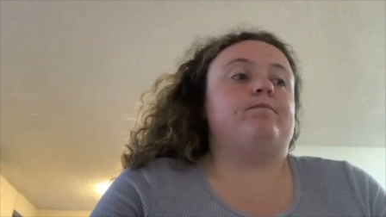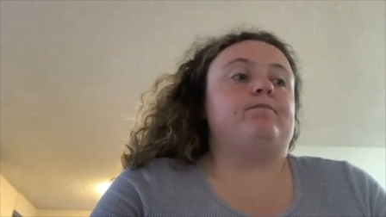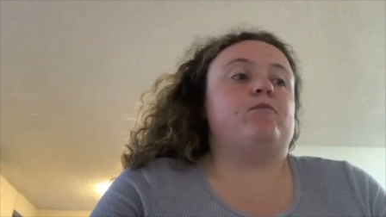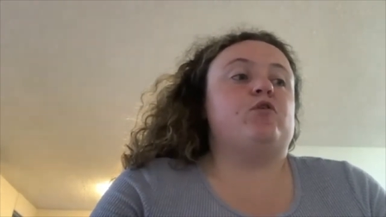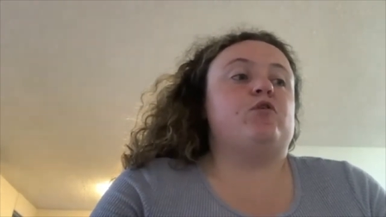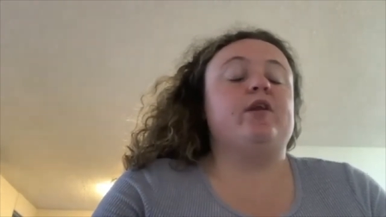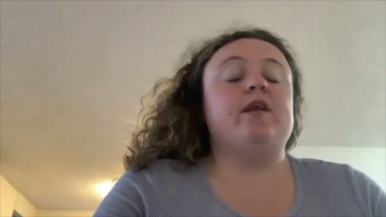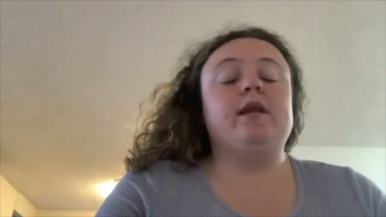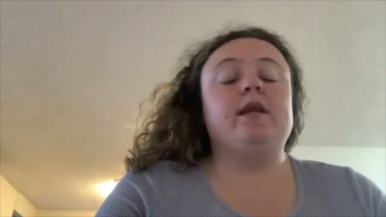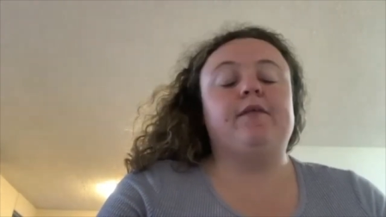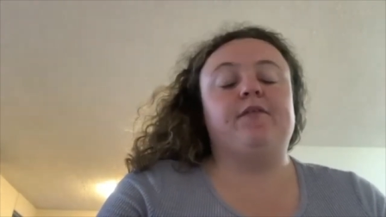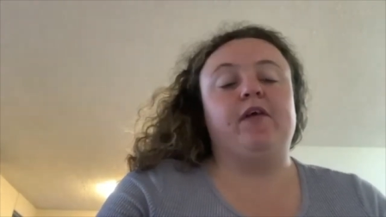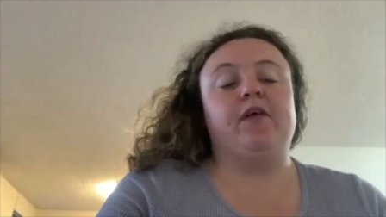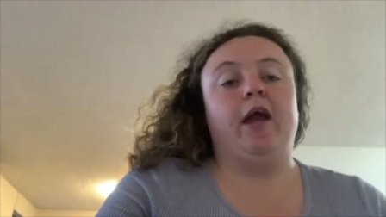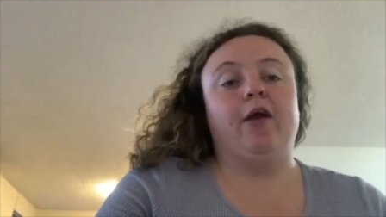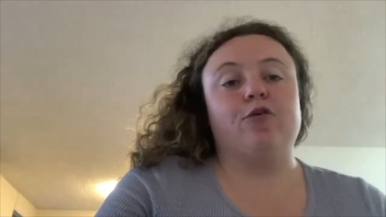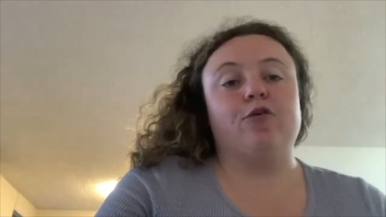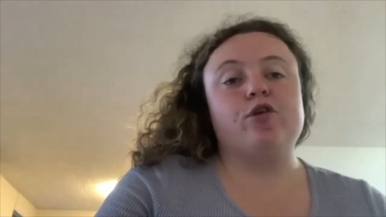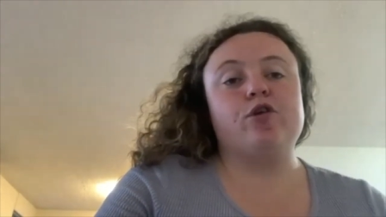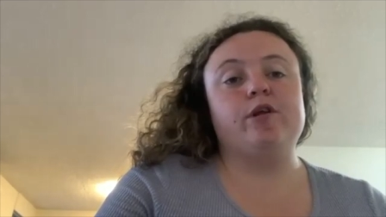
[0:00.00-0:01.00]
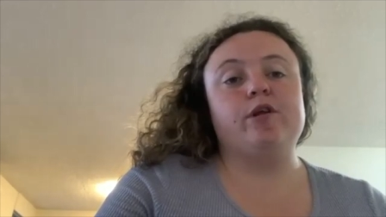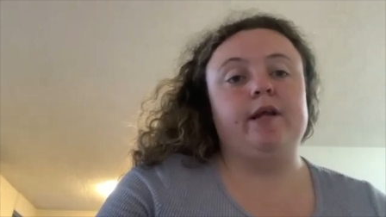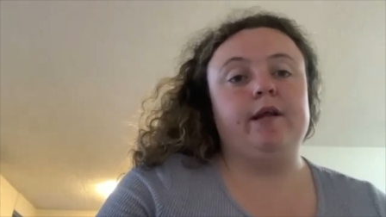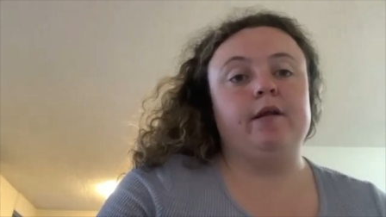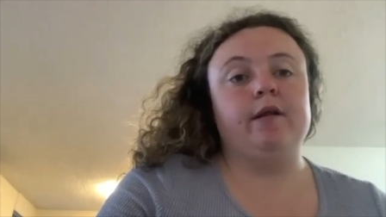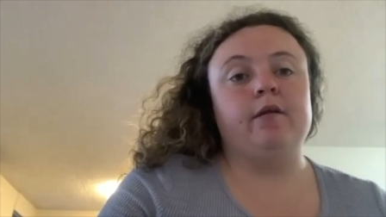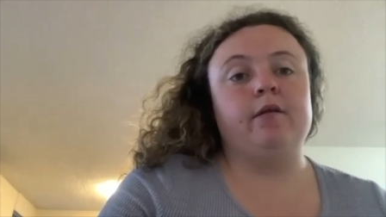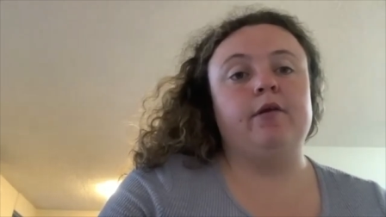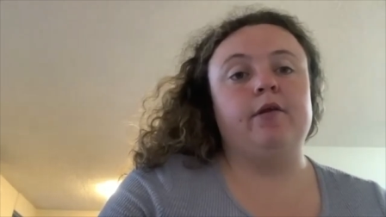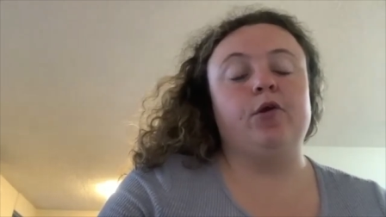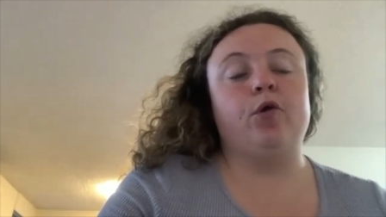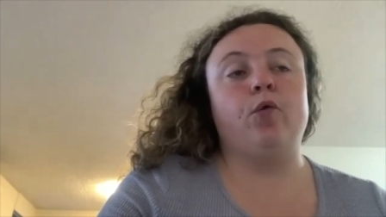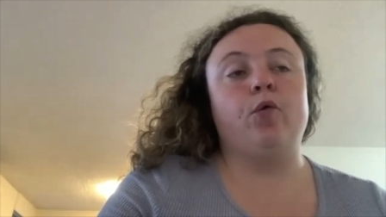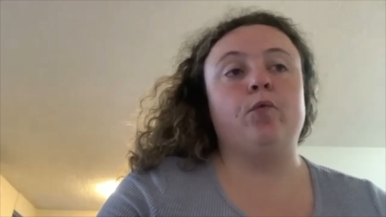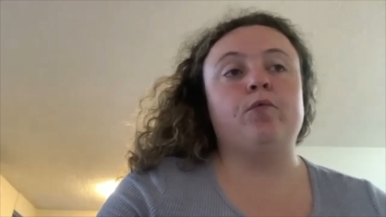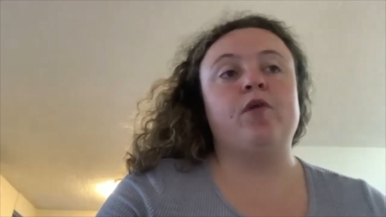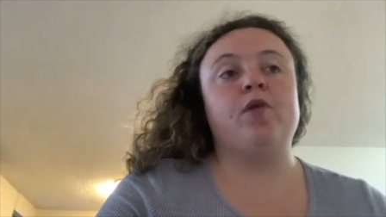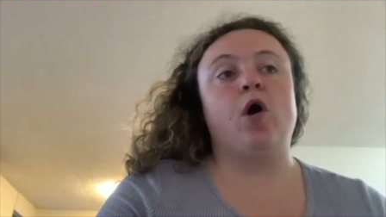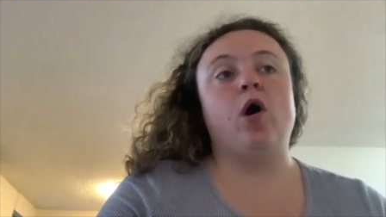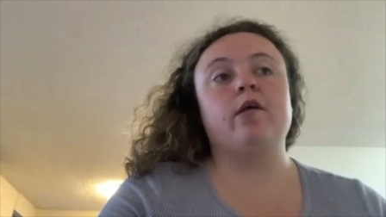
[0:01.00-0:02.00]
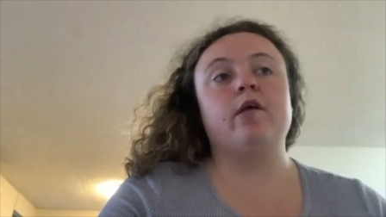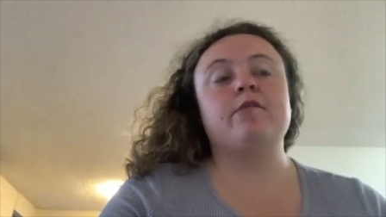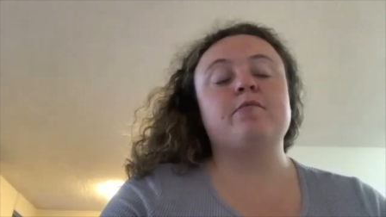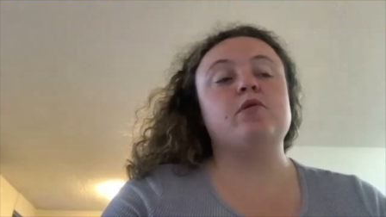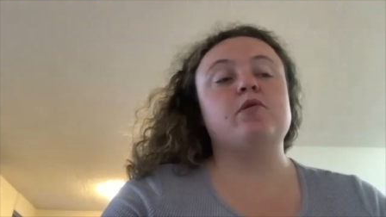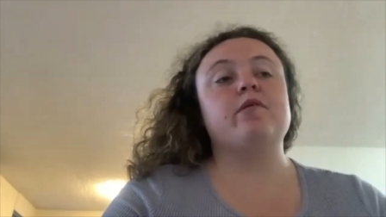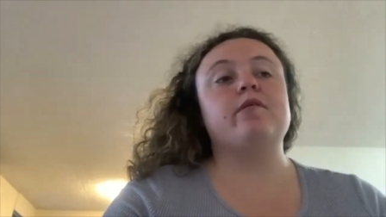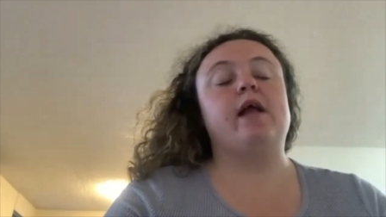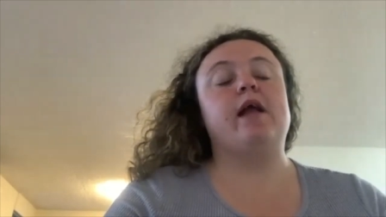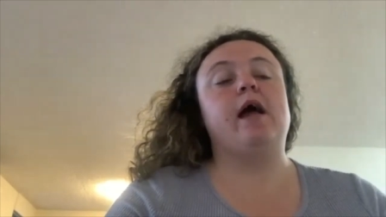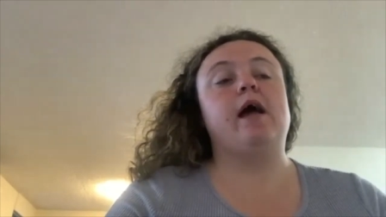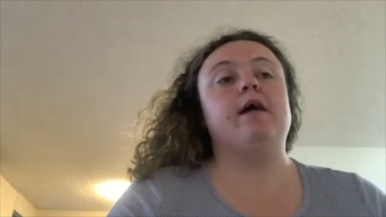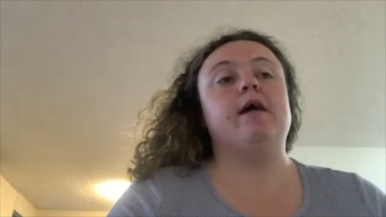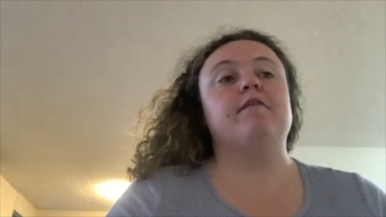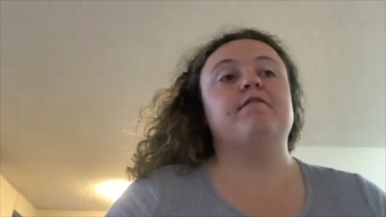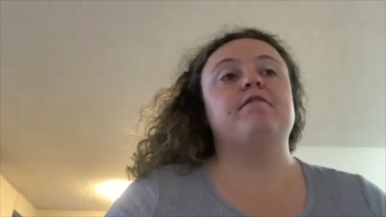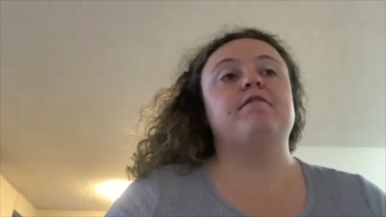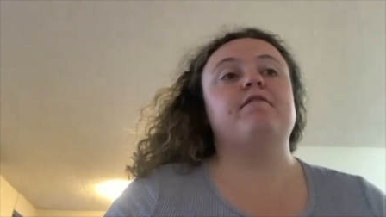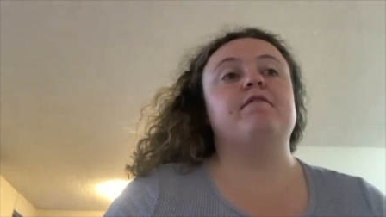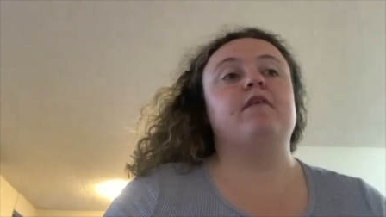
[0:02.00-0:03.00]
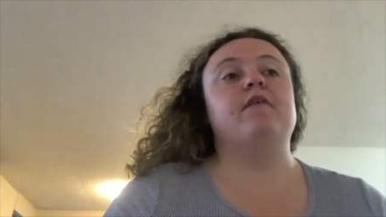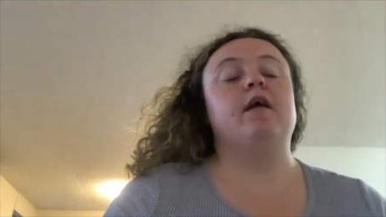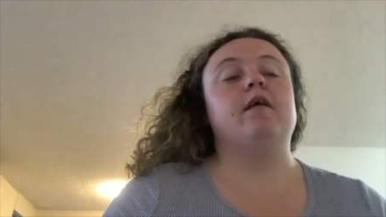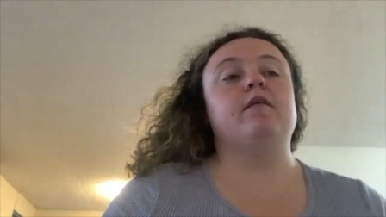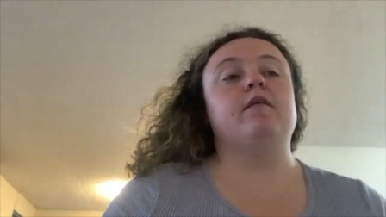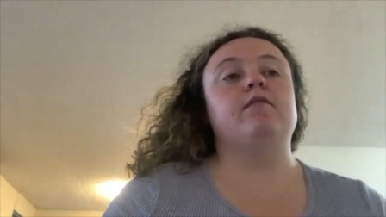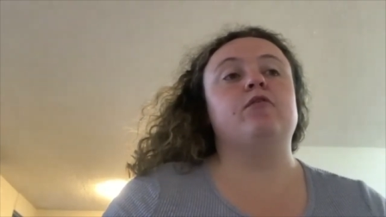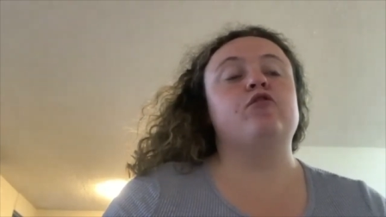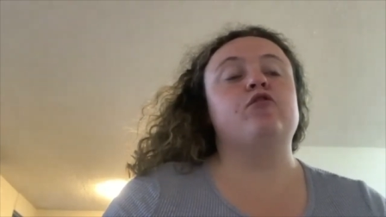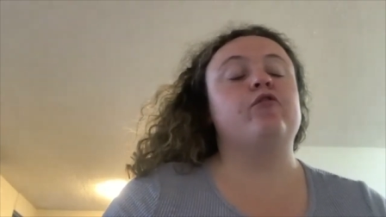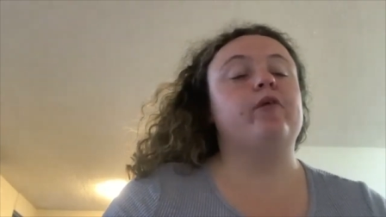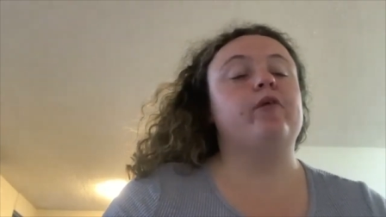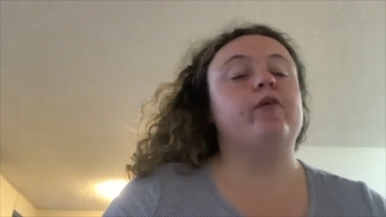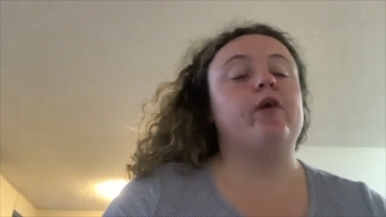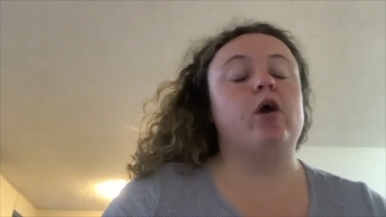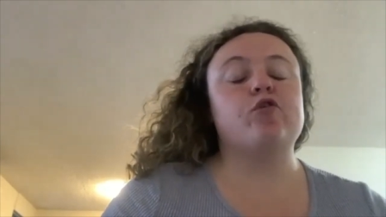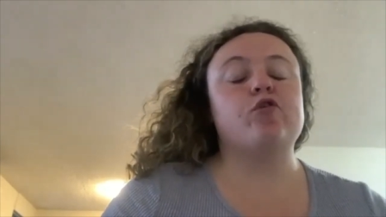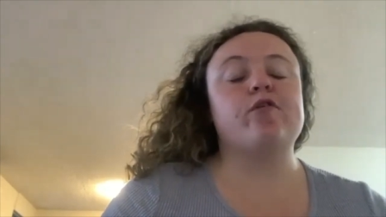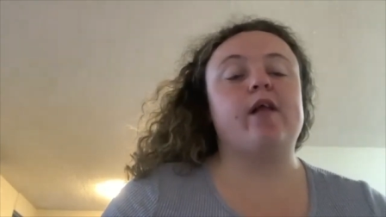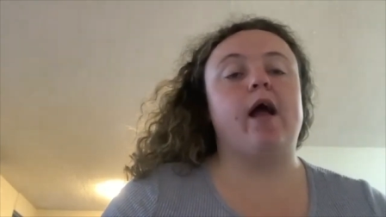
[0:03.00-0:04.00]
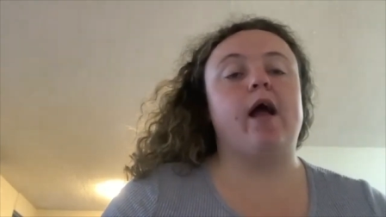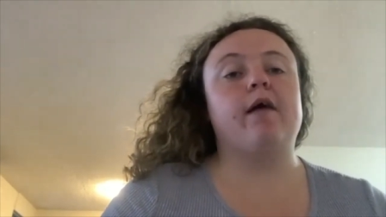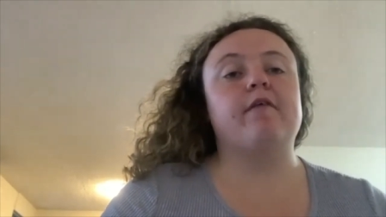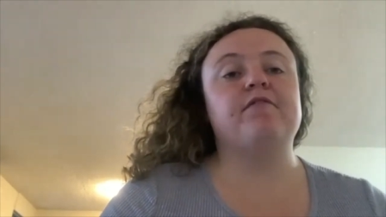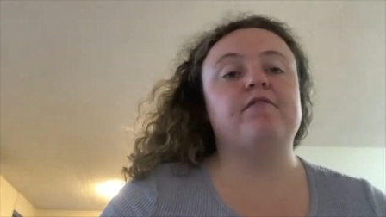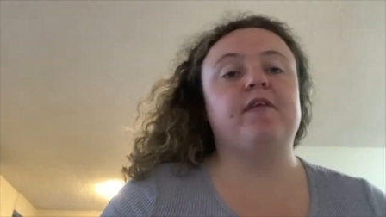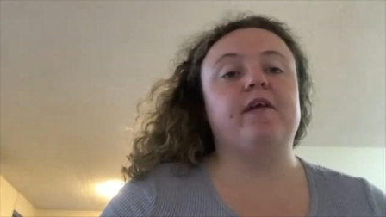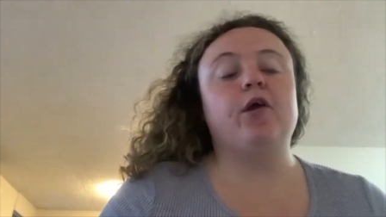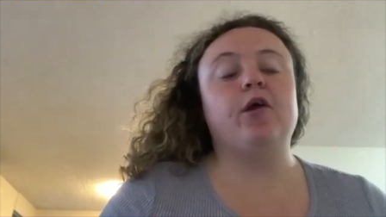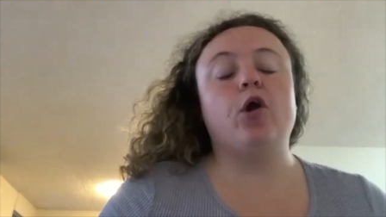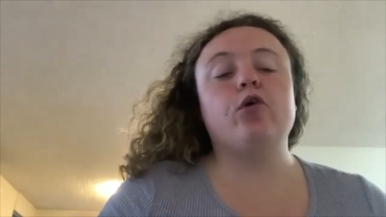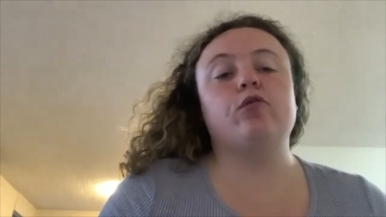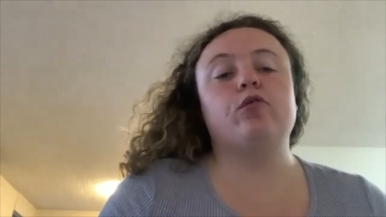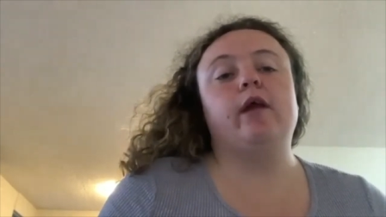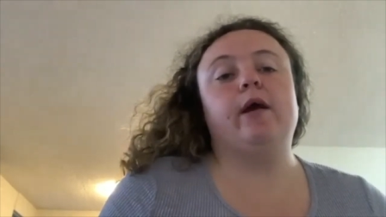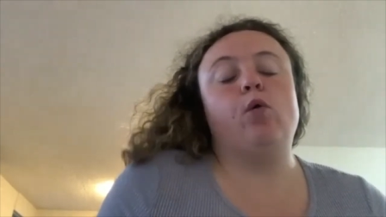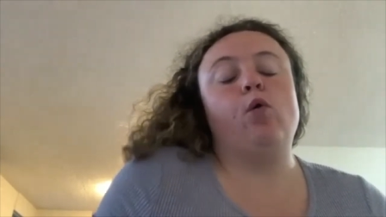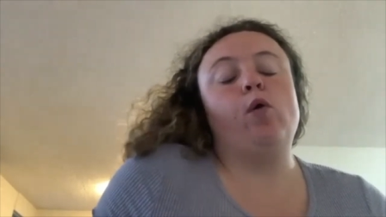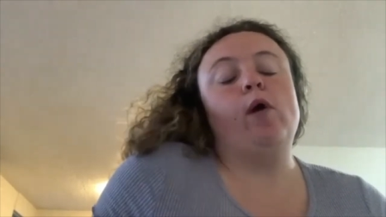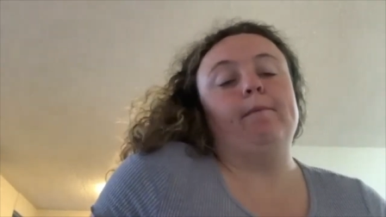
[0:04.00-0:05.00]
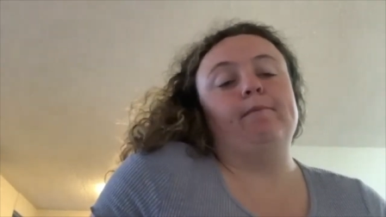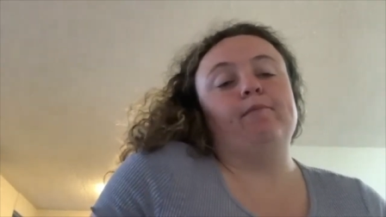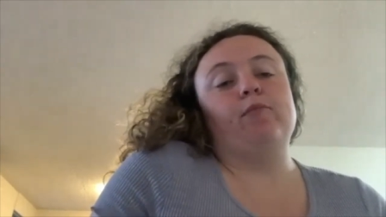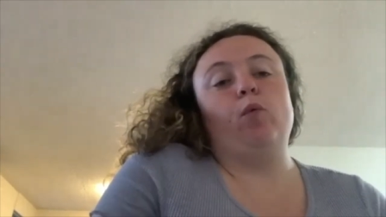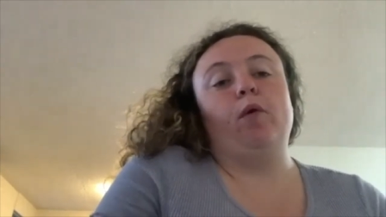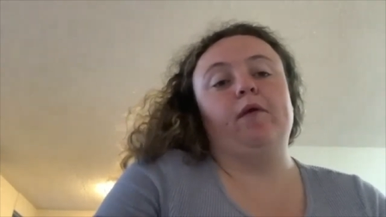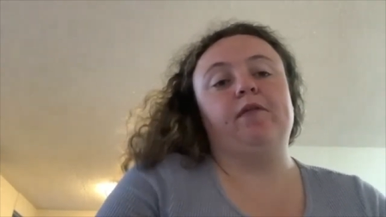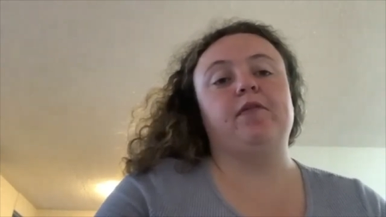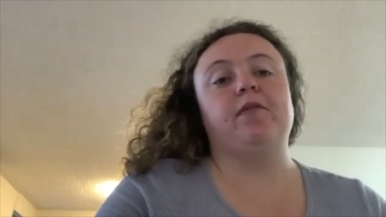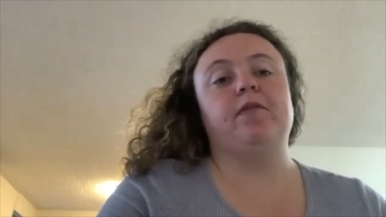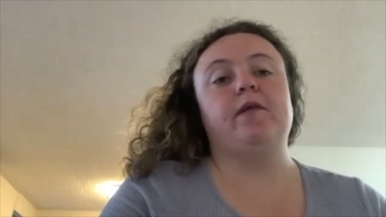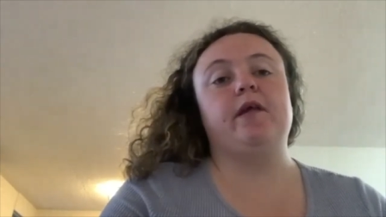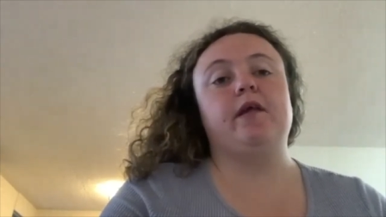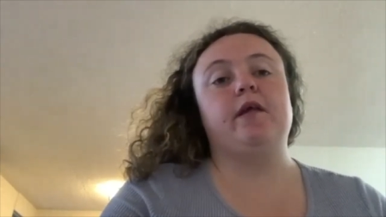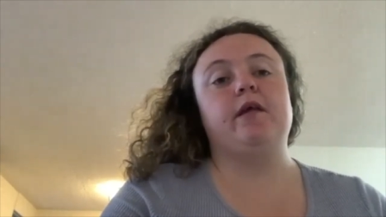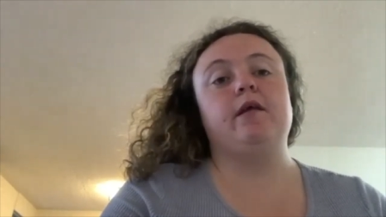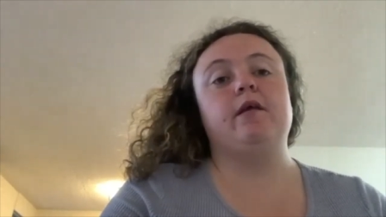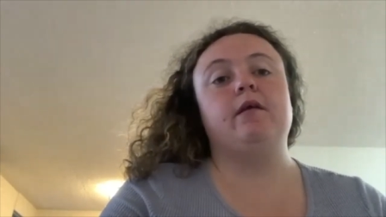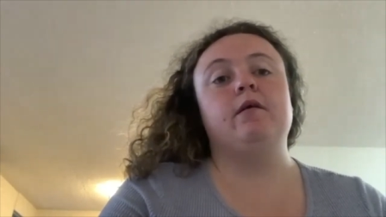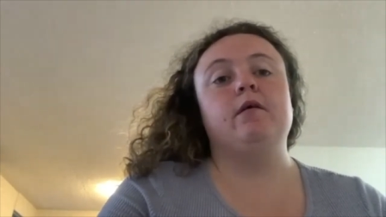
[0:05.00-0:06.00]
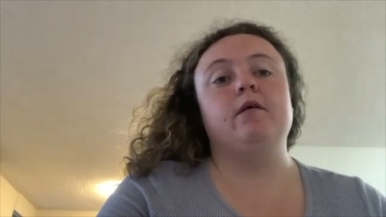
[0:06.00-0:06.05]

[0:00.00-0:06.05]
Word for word: she didn't get the care she needed. The hospital staff and the triage staff, they aren't equipped with the